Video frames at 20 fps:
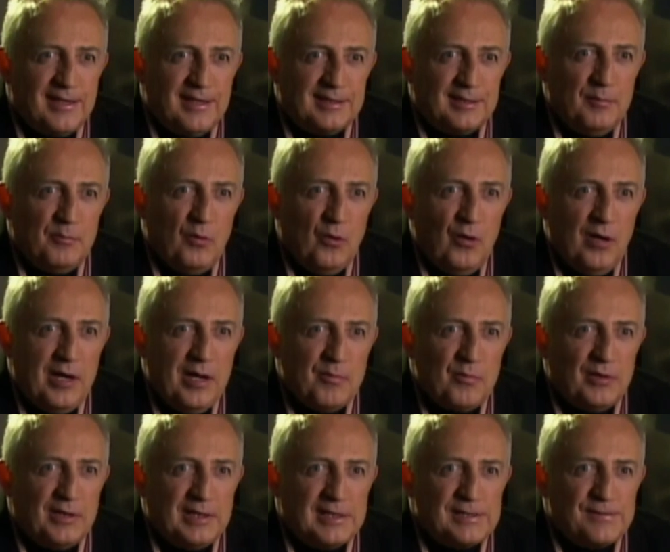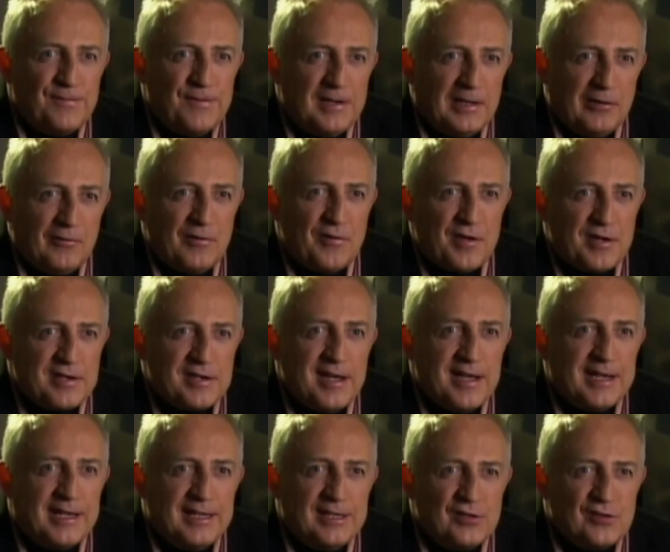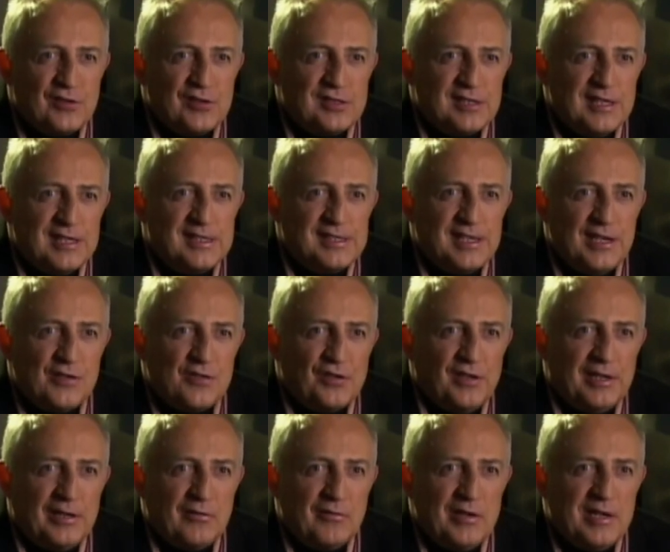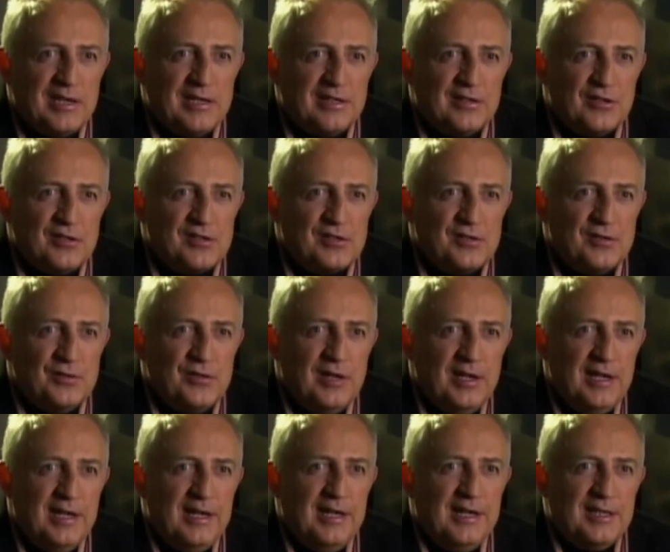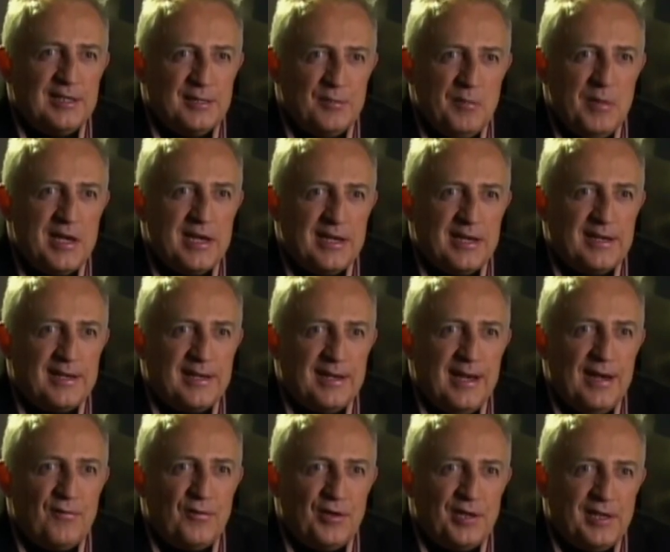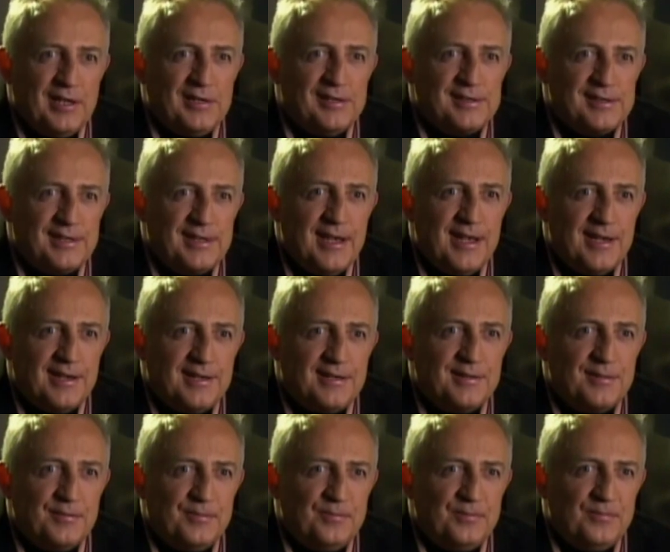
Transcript: like the boy putting his finger in the dike. It's just the essential ingredient just to, to make uh, everything else stand.